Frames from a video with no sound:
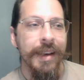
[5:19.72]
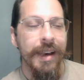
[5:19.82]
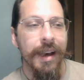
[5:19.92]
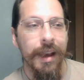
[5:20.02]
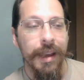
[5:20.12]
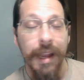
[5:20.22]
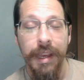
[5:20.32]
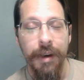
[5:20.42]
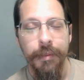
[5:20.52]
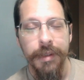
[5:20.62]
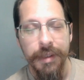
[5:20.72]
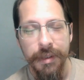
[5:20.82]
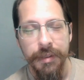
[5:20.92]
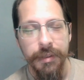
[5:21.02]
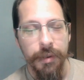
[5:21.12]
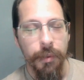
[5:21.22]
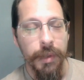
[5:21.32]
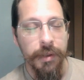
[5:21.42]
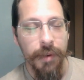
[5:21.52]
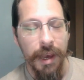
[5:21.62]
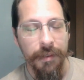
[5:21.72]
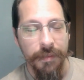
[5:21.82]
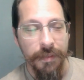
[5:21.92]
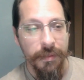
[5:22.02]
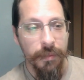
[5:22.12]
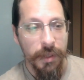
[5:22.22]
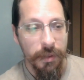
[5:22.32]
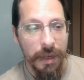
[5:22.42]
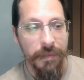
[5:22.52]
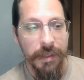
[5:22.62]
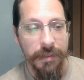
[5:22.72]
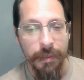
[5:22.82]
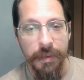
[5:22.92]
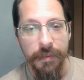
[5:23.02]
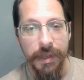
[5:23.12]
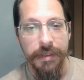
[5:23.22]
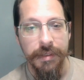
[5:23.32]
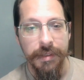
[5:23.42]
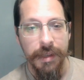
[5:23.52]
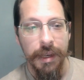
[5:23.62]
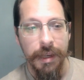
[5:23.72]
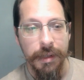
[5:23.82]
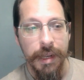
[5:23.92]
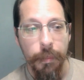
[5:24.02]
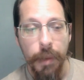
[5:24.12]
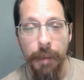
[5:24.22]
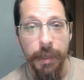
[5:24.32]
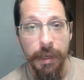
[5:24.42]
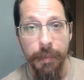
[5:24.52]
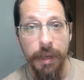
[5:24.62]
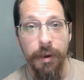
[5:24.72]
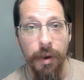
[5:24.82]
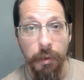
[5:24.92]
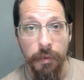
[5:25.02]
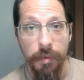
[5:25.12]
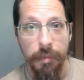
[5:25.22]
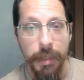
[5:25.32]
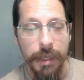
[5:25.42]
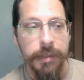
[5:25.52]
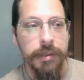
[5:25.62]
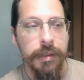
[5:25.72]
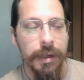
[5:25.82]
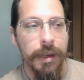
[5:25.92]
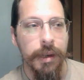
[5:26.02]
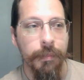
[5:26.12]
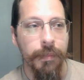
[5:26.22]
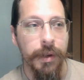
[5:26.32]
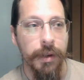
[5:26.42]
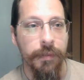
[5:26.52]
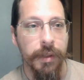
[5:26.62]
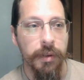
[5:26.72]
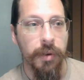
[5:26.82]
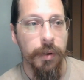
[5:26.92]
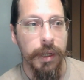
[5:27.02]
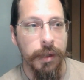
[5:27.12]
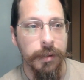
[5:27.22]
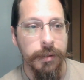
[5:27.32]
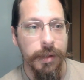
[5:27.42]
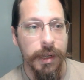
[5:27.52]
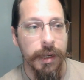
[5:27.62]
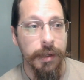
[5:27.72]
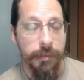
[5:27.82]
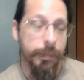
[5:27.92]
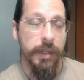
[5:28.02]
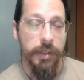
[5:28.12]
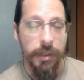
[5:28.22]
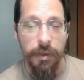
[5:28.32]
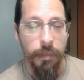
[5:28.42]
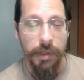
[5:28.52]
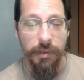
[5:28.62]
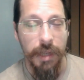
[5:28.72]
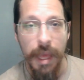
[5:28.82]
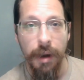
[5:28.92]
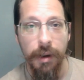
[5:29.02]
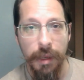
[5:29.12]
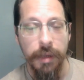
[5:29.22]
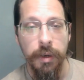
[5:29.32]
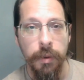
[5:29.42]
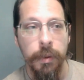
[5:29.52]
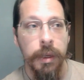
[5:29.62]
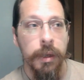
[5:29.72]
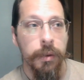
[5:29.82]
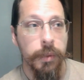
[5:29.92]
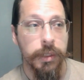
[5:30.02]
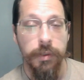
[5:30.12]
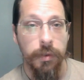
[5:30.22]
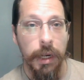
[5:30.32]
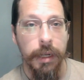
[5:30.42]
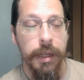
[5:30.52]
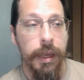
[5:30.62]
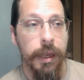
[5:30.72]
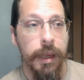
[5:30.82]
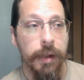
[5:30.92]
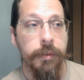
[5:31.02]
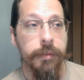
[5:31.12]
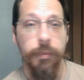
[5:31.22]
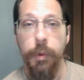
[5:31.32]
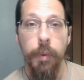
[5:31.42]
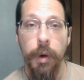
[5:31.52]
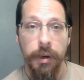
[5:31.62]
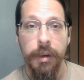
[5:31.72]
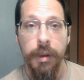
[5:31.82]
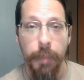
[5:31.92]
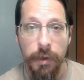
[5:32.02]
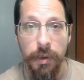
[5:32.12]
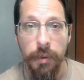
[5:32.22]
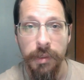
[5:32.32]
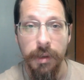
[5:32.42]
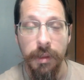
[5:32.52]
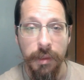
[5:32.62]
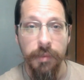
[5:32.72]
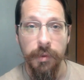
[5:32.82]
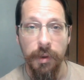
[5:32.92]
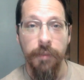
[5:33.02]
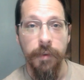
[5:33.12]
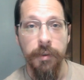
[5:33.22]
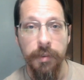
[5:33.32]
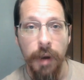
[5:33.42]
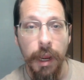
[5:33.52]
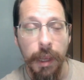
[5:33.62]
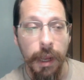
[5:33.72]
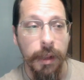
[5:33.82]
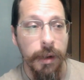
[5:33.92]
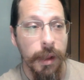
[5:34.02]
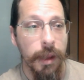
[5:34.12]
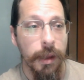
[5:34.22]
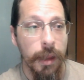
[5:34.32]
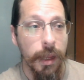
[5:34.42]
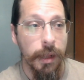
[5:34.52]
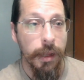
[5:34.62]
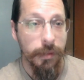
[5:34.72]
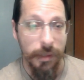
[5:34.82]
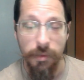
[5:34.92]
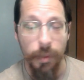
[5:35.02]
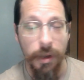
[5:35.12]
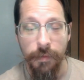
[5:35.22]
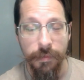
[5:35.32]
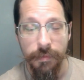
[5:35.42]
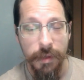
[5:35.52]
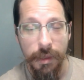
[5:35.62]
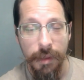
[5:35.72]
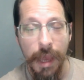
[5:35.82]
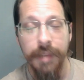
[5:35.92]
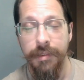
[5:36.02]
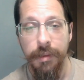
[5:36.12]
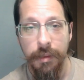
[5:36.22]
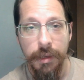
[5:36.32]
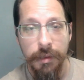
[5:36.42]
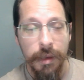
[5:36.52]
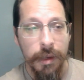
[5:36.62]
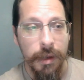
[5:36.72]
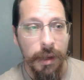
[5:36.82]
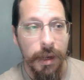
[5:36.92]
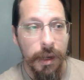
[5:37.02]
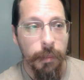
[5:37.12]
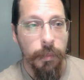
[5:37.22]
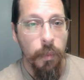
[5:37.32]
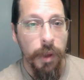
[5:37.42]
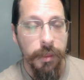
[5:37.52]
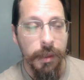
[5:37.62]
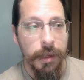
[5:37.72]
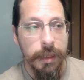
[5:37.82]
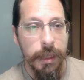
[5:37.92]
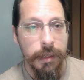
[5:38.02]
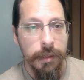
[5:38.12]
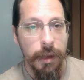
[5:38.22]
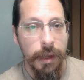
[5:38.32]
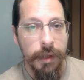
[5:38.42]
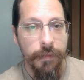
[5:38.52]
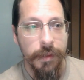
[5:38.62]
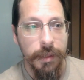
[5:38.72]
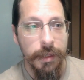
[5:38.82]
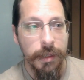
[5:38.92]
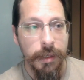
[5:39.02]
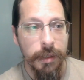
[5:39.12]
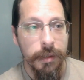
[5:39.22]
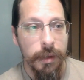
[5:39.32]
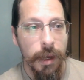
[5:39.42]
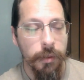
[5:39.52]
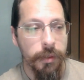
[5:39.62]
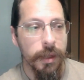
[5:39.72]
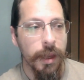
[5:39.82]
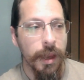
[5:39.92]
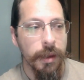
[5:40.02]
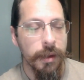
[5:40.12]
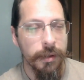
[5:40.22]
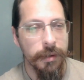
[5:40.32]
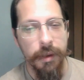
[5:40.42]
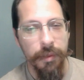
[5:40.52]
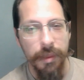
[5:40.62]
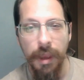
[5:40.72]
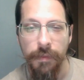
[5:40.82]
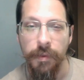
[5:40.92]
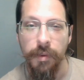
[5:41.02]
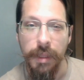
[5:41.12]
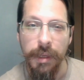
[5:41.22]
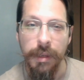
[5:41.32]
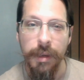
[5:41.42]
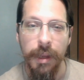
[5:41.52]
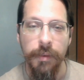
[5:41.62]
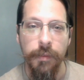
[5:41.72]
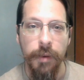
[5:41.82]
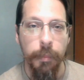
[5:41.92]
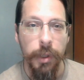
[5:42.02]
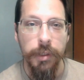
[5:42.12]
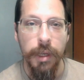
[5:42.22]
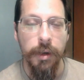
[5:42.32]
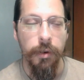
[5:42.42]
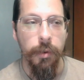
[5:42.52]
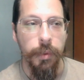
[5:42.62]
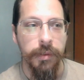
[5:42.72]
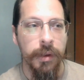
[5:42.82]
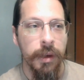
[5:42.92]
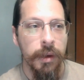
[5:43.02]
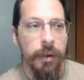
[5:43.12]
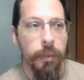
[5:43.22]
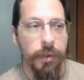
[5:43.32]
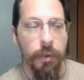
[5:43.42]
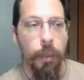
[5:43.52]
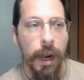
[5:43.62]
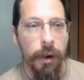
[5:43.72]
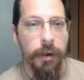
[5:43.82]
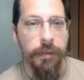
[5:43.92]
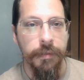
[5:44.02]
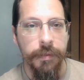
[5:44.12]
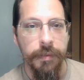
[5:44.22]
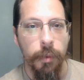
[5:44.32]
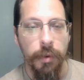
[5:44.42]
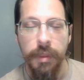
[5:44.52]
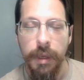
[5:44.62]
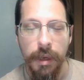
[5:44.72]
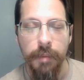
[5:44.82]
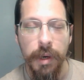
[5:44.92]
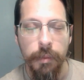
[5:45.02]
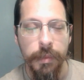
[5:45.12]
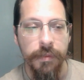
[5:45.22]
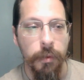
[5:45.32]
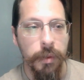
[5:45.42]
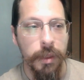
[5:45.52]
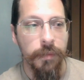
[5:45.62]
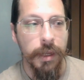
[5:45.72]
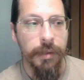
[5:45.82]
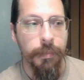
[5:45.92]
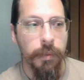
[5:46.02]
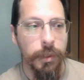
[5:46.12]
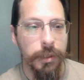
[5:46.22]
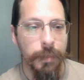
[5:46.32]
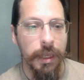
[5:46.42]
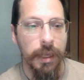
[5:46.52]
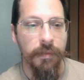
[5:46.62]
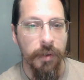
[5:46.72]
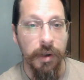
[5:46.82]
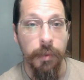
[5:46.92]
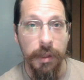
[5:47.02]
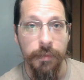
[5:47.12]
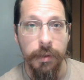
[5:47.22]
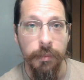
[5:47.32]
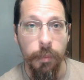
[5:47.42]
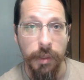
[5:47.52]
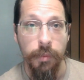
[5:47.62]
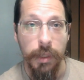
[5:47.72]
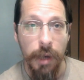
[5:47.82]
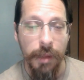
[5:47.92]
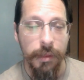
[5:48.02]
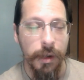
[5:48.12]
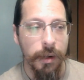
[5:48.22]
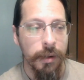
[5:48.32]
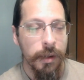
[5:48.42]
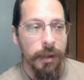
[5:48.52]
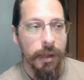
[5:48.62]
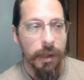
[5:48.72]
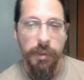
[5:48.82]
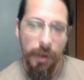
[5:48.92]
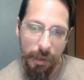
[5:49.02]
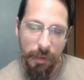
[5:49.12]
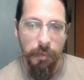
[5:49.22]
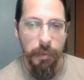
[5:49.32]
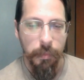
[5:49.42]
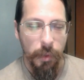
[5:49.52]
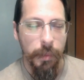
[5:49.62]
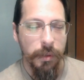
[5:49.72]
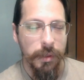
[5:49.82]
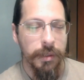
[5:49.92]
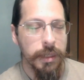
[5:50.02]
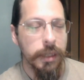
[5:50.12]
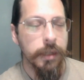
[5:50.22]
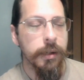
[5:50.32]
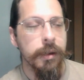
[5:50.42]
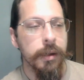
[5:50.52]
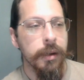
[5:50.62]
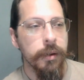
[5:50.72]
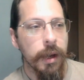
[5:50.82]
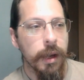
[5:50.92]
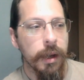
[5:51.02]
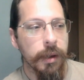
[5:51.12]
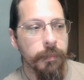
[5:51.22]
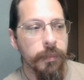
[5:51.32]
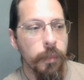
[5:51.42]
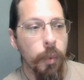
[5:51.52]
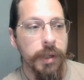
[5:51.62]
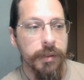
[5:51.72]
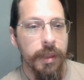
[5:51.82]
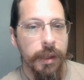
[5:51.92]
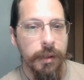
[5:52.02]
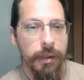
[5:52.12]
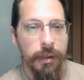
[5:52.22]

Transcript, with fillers: Uh, anyhow, so we do have we do have these teams events uh, now popping up kind of all over the place. Um, they're definitely growing, uh, especially here in Western Canada, I know, which is great. Uh, and we wanted to dip our toes in, and this was our first crack at it. Uh, and it, things went off excellently. Um, one thing that I definitely, I don't think I, I don't think I fully kind of appreciated or was, was aware of or thinking about before the event, but which became very relevant once we got there, and we'll talk a little bit more about this later, um, was that,